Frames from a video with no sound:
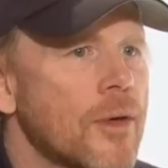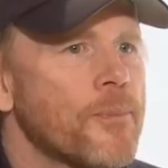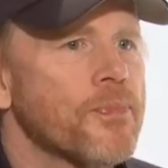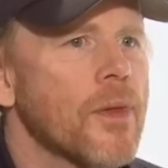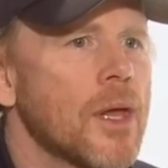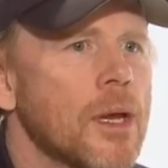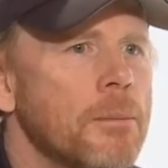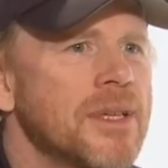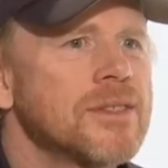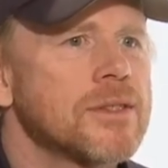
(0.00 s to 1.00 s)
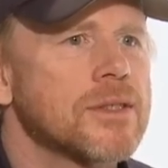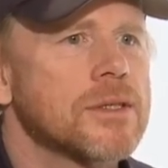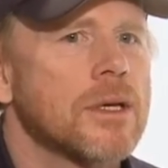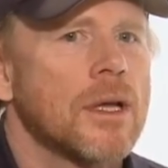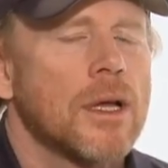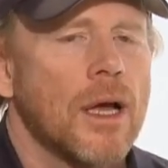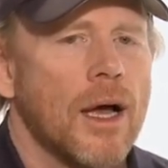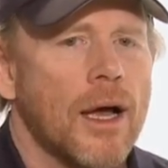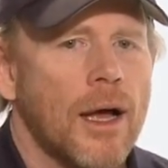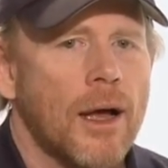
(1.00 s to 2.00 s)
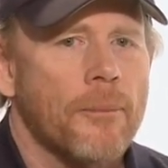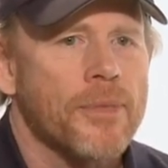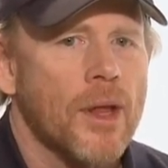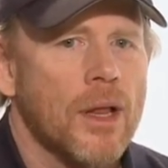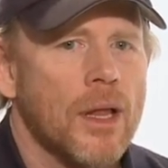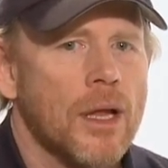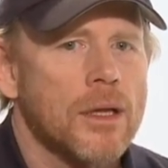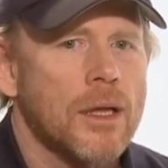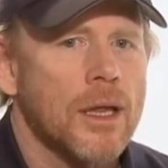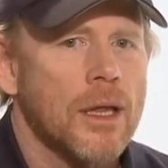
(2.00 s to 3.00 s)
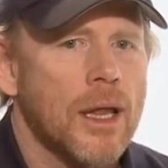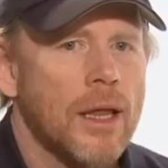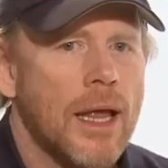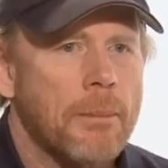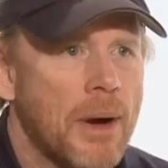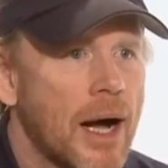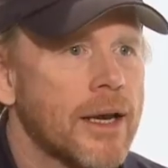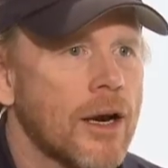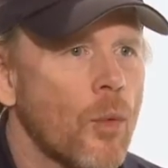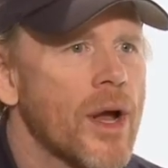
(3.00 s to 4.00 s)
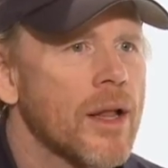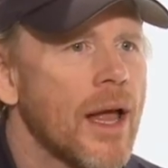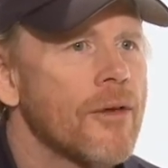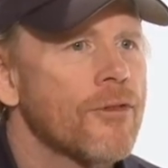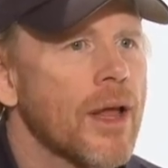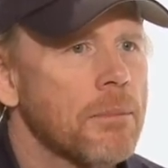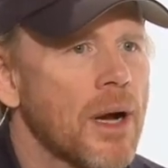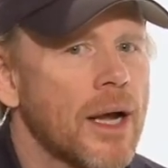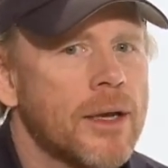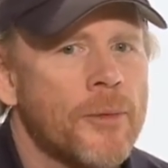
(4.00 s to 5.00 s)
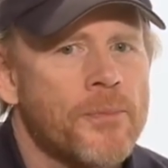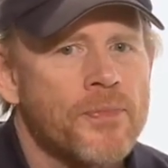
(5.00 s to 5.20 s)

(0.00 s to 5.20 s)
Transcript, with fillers: that in a business um, like mine and a way of life like mine,